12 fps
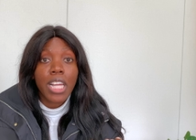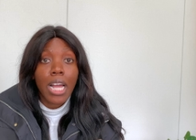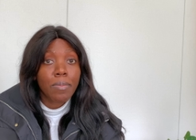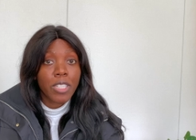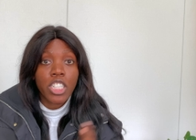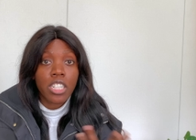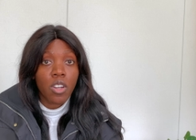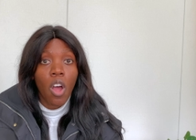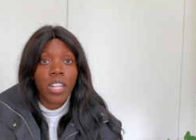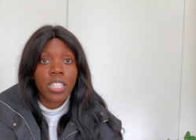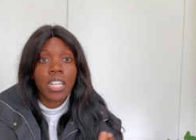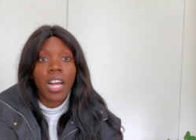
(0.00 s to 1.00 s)
time she didn't
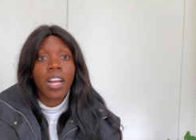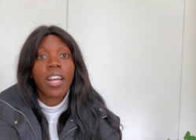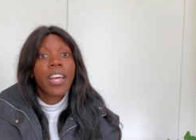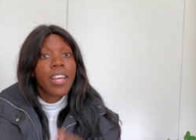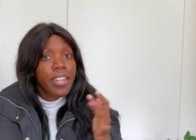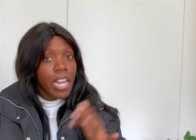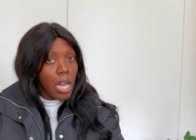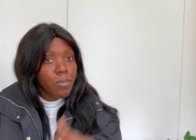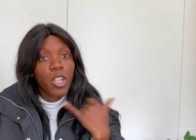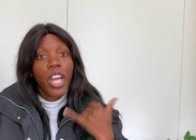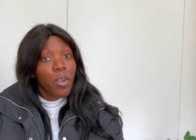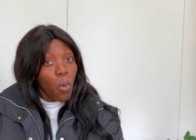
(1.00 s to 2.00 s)
answer, now I'm
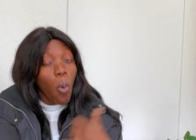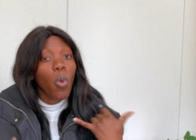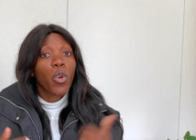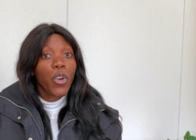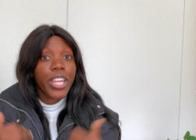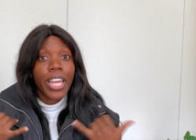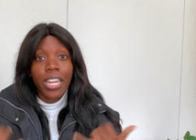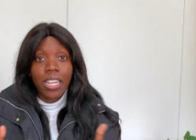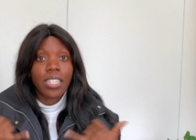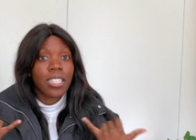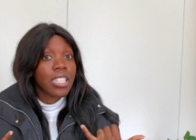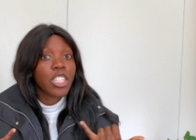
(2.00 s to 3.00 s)
trying to call her again
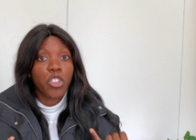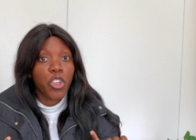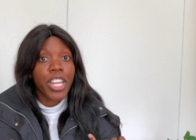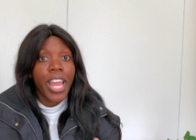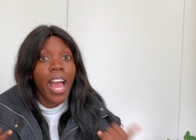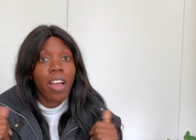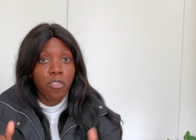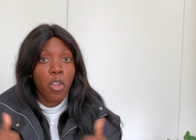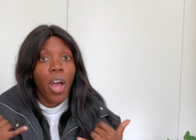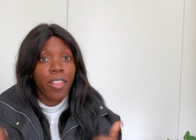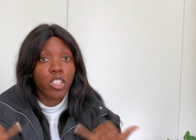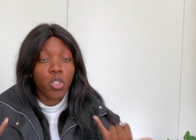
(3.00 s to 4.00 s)
because literally I have no
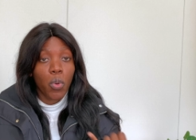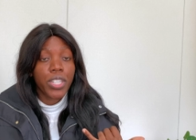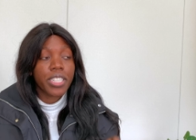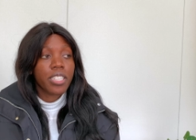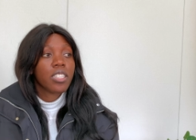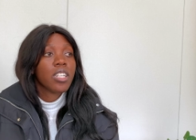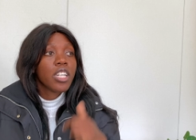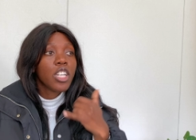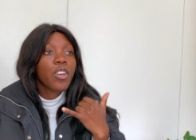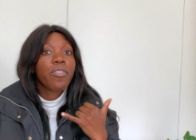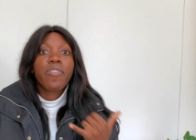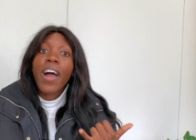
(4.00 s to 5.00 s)
other choice.
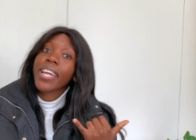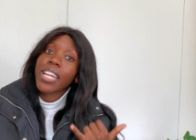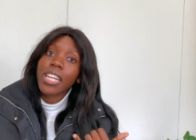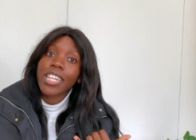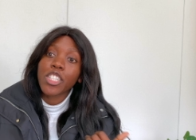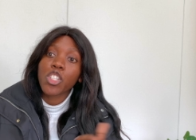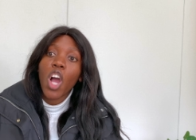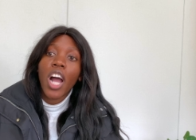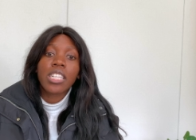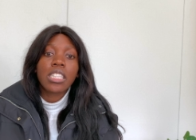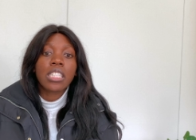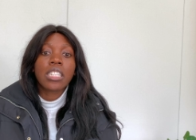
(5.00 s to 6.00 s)
Finally, she
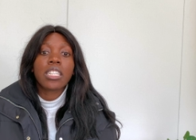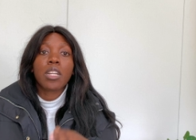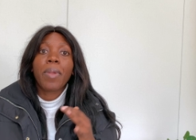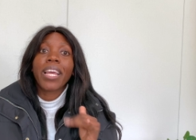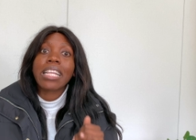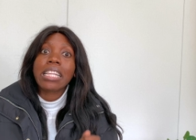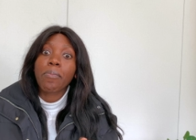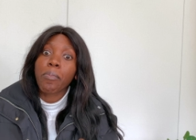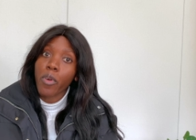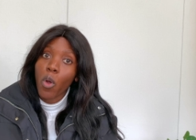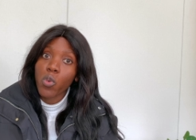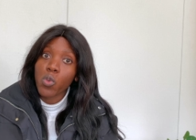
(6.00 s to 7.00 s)
answers and I'm like,
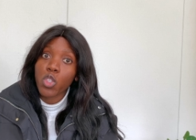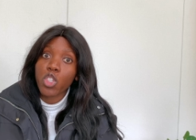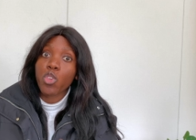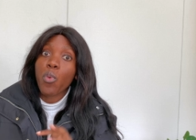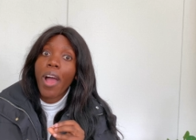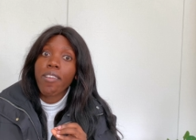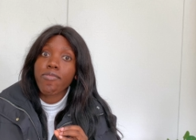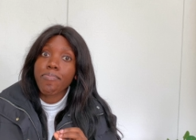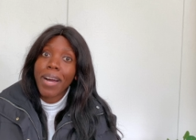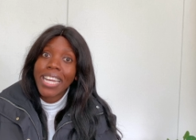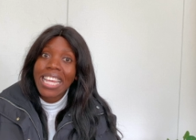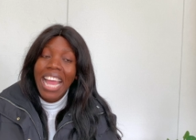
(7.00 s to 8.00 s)
bro, do you have
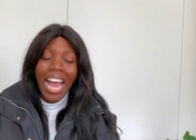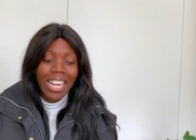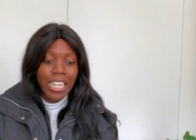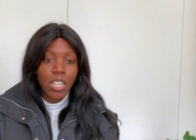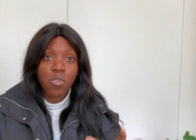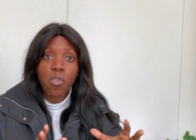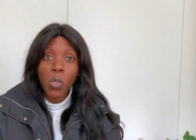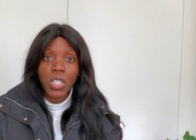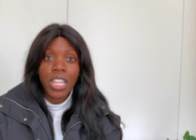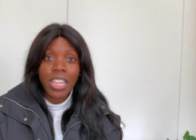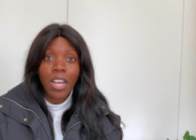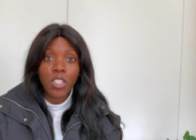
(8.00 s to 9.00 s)
money? I need
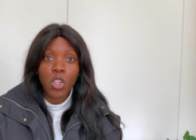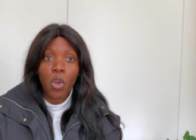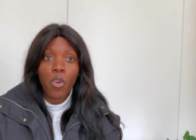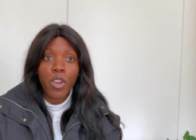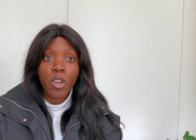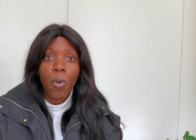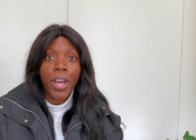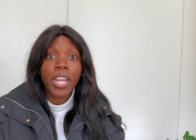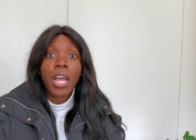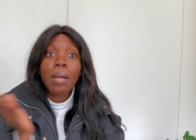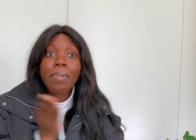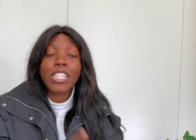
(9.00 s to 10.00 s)
fourteen thousand Korean won.
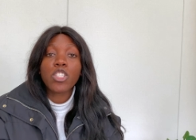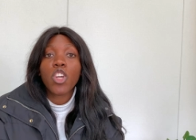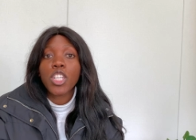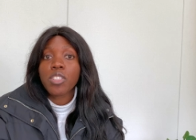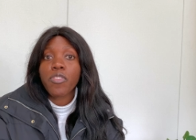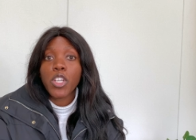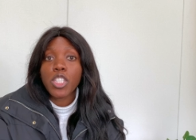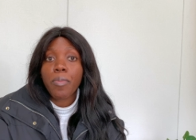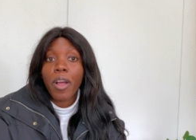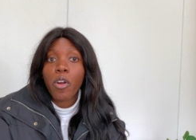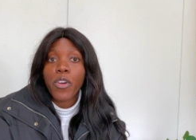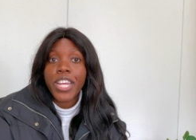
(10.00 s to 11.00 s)
Please transfer it to
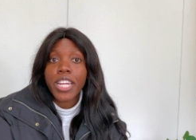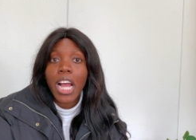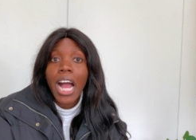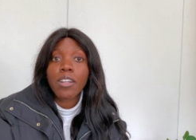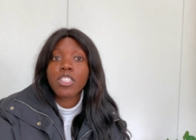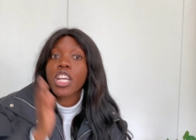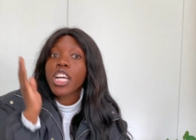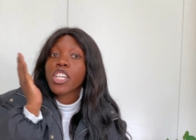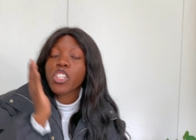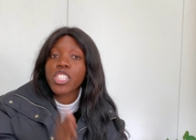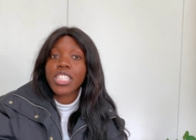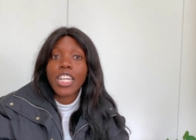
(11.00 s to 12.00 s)
my Korean account.
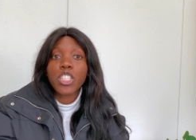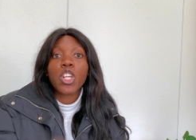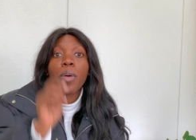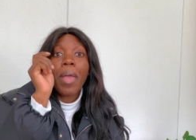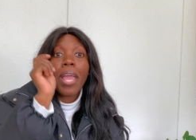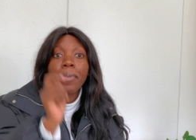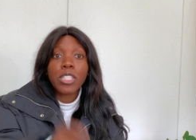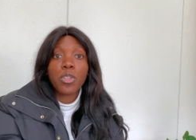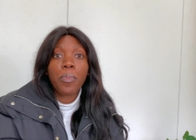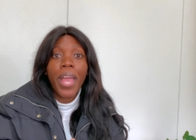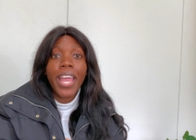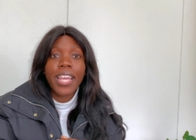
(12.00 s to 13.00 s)
She does, so I'm able to
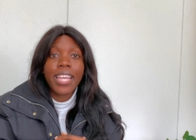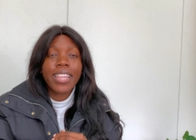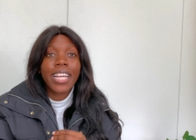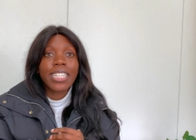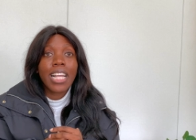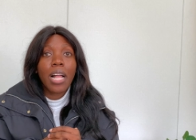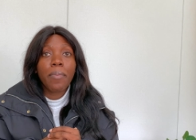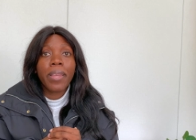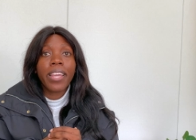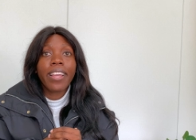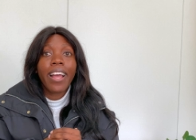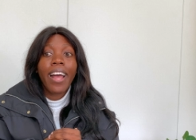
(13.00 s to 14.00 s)
pay. They tell
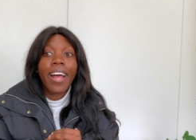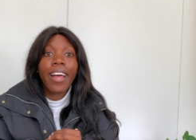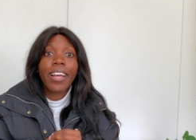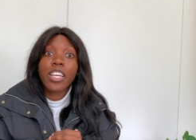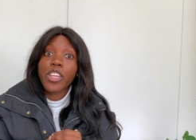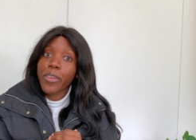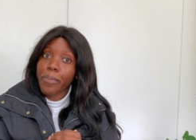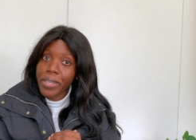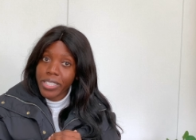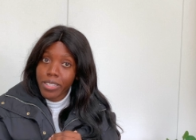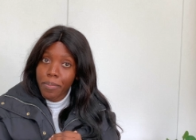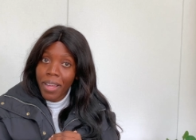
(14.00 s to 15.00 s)
me, ah, you
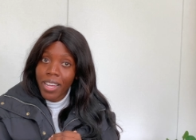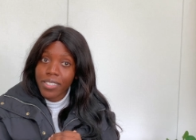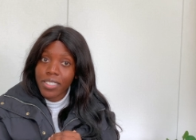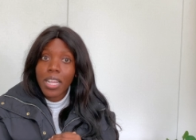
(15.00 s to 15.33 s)
missed the bus.